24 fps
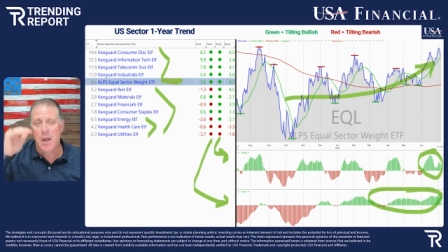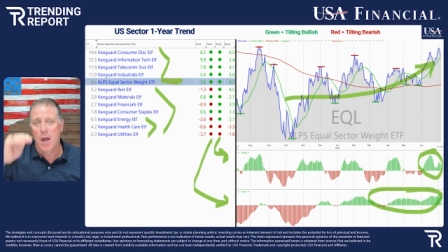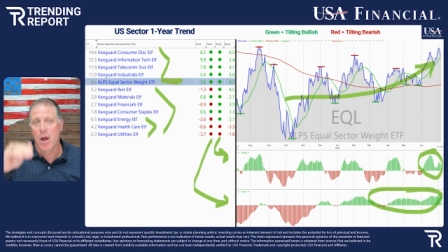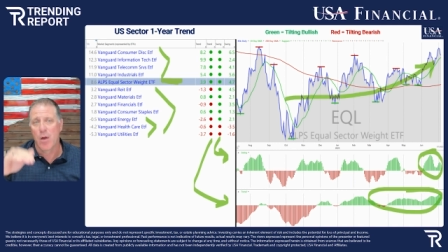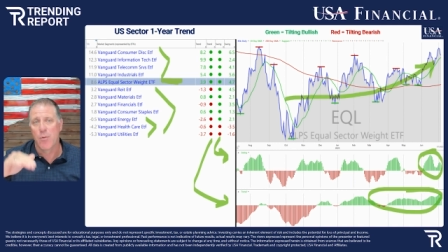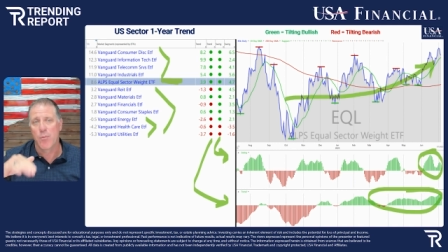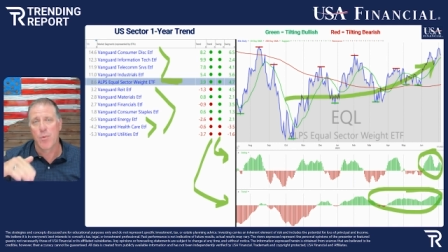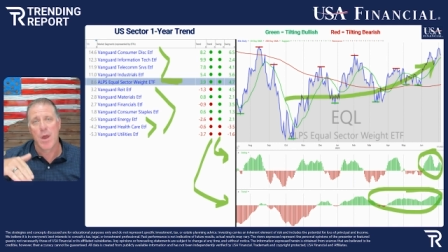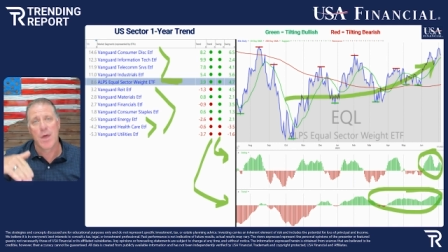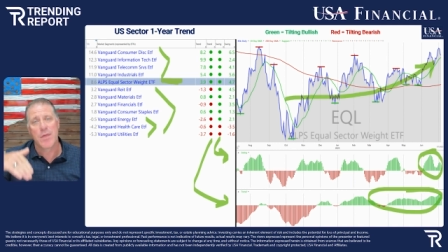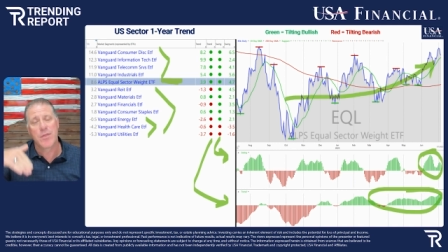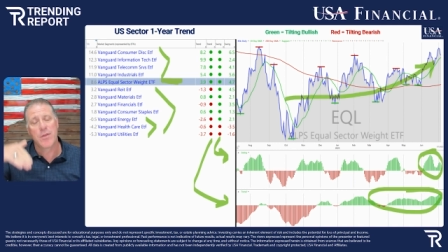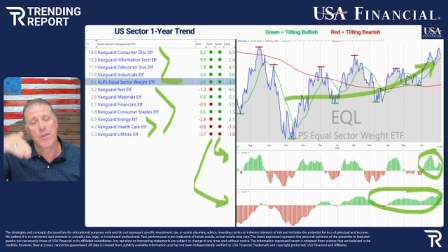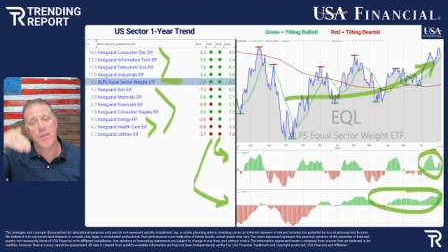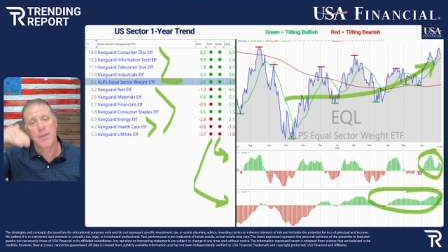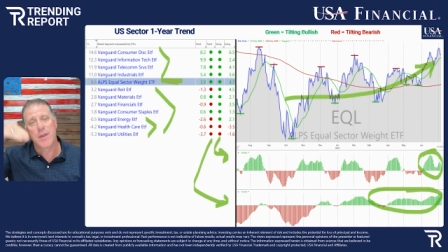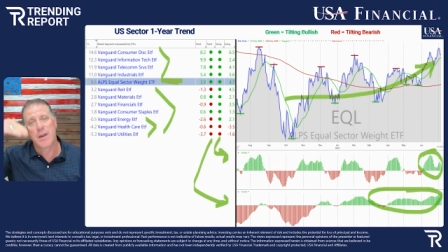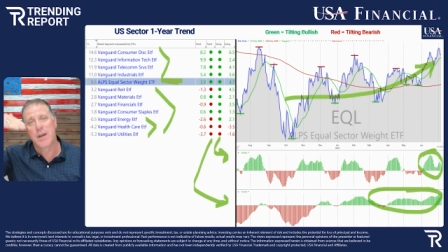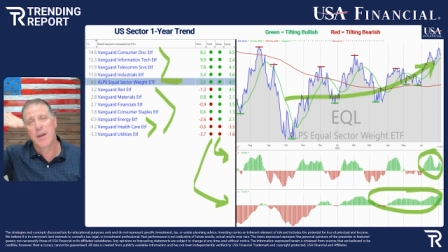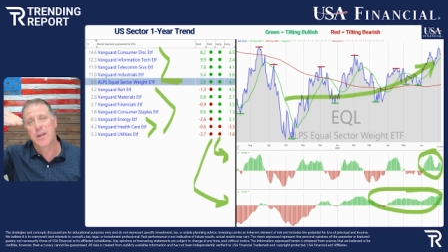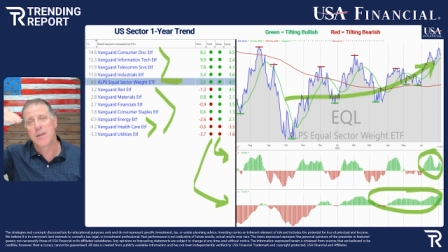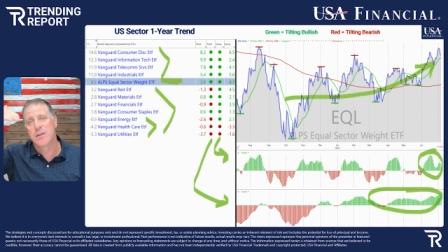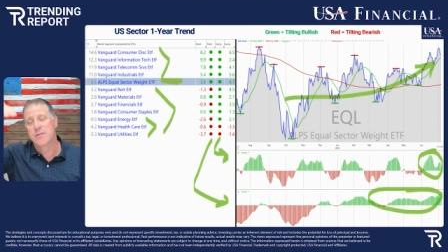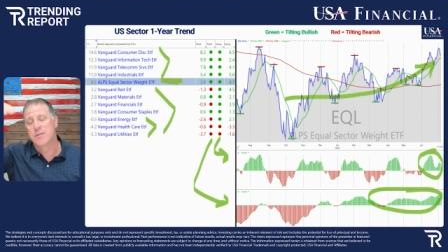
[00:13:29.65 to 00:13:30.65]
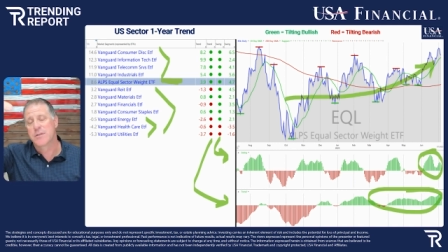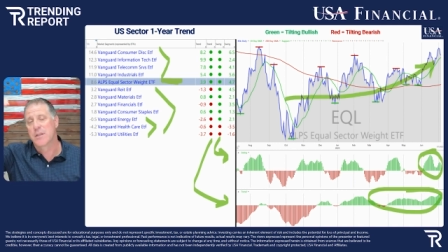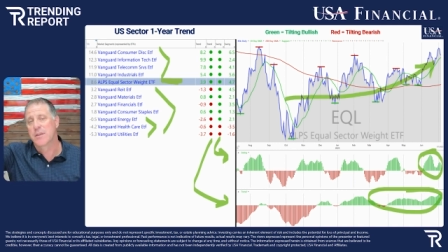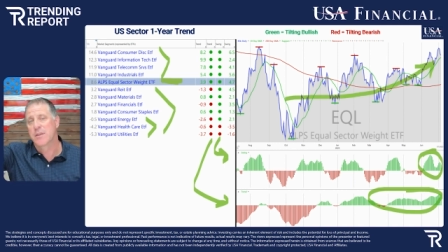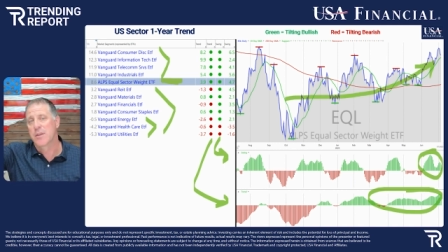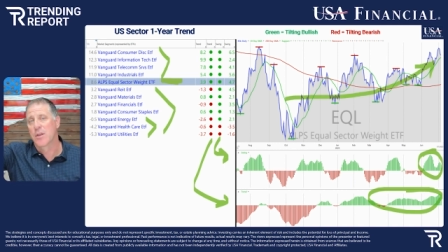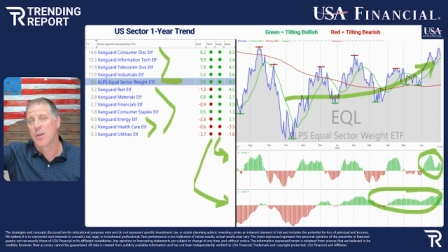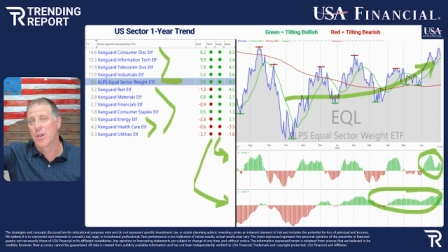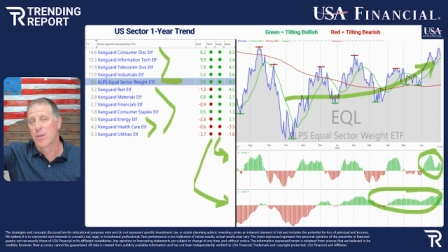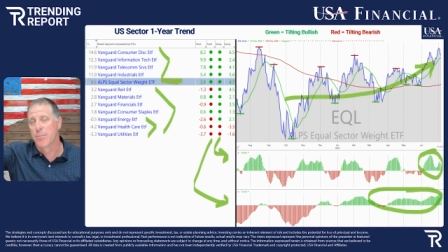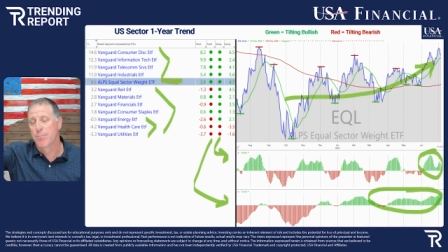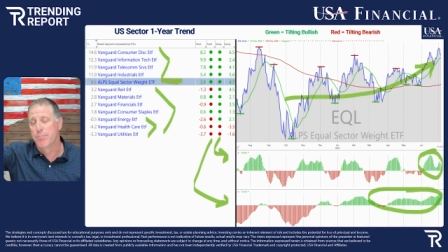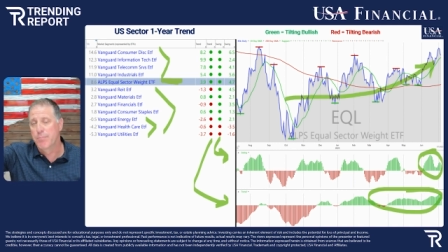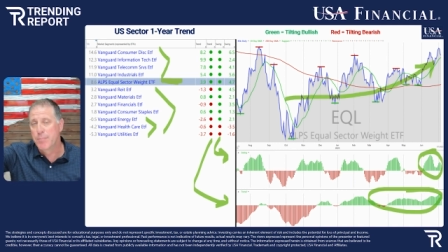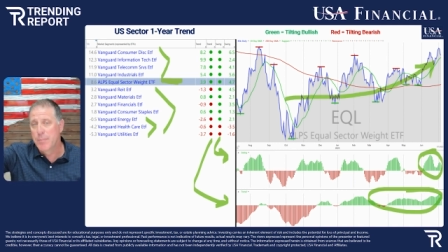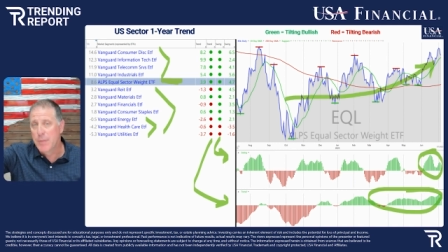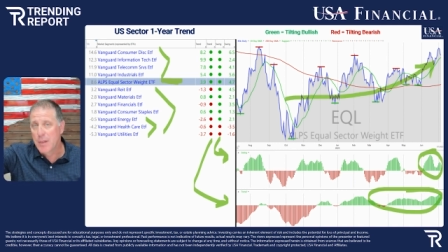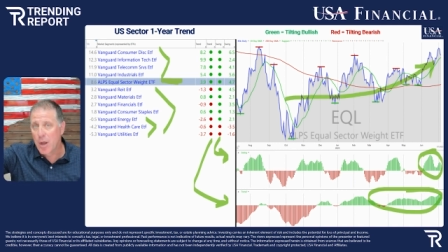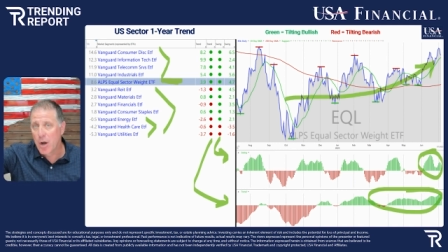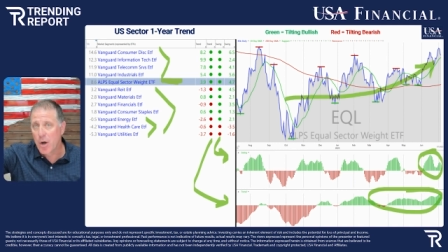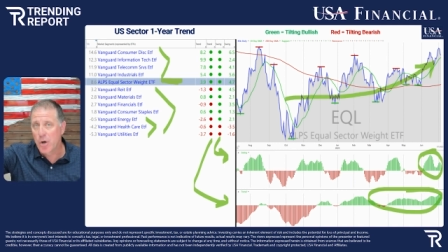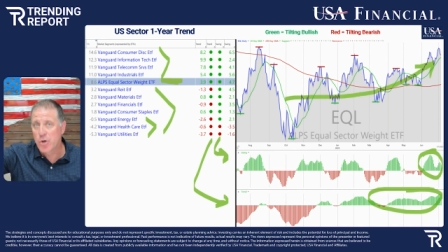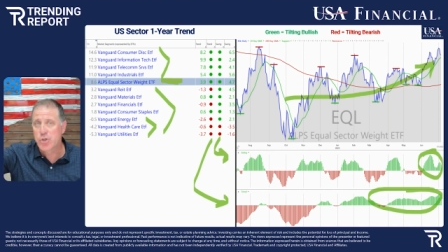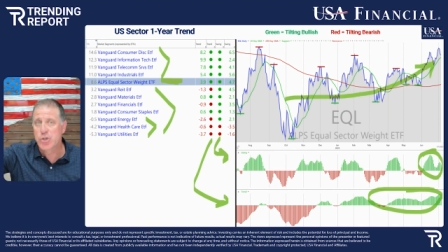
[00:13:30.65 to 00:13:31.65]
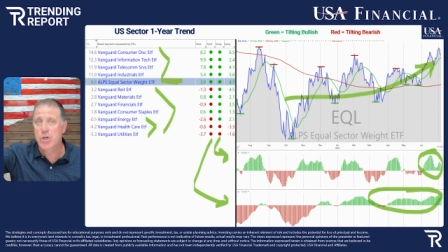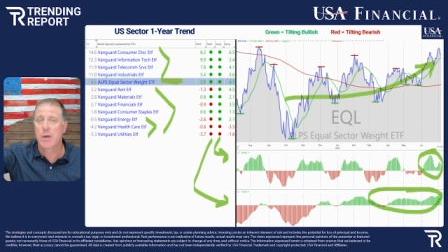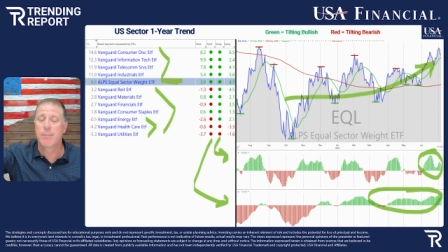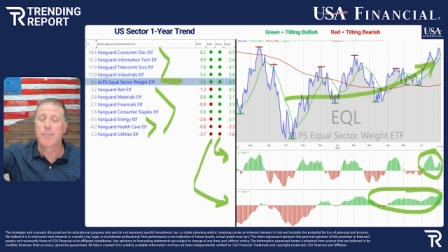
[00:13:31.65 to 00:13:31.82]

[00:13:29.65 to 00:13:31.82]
Rather than is it the large